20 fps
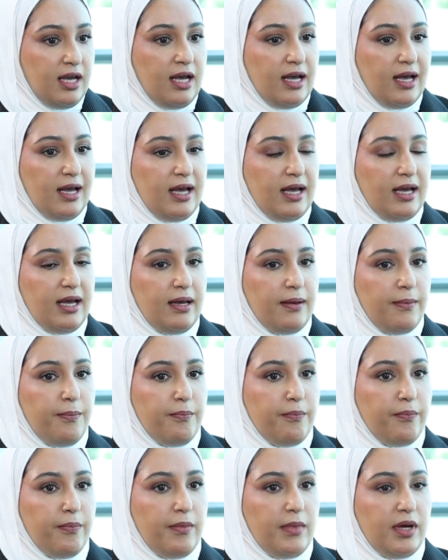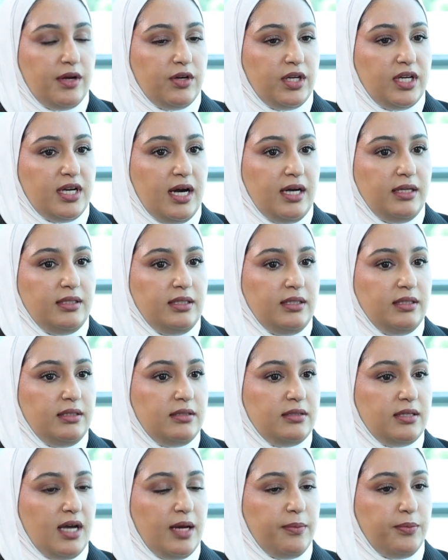Regarding
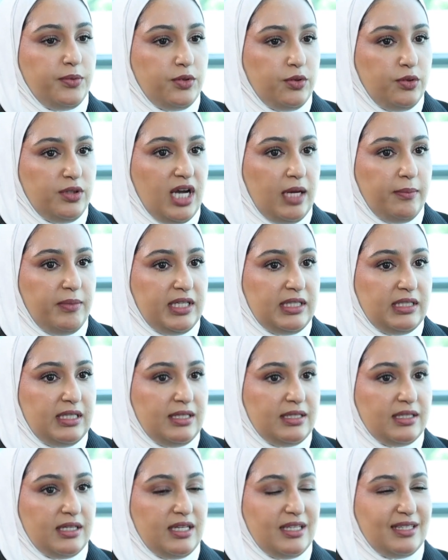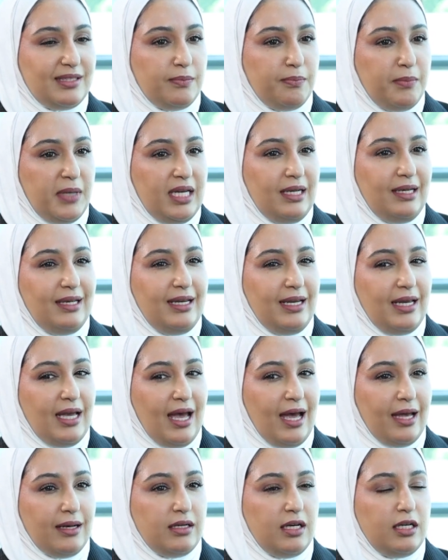type 2 diabetes is mainly
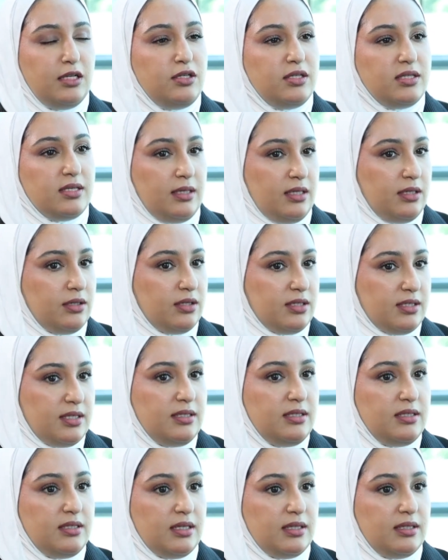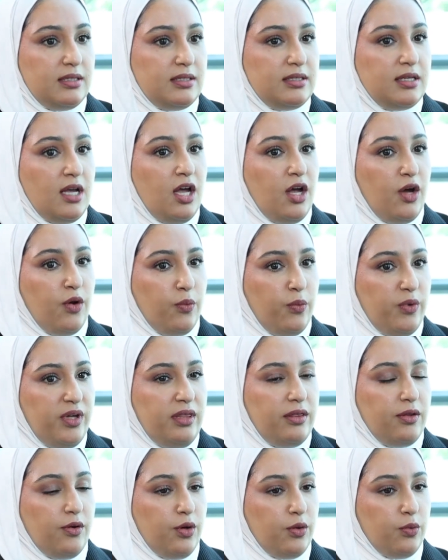an insulin resistance
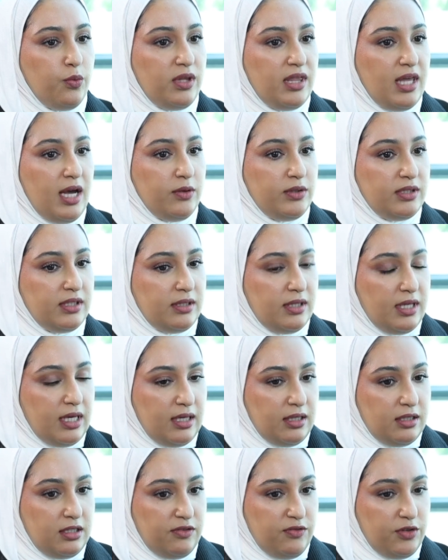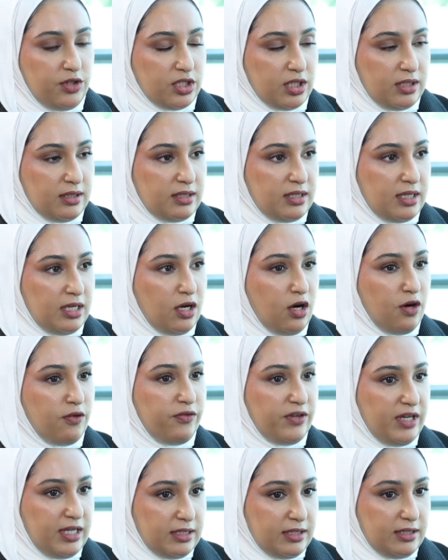with or without the deficiency
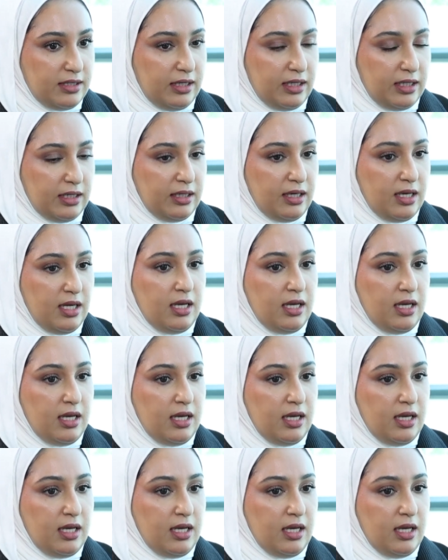of insulin.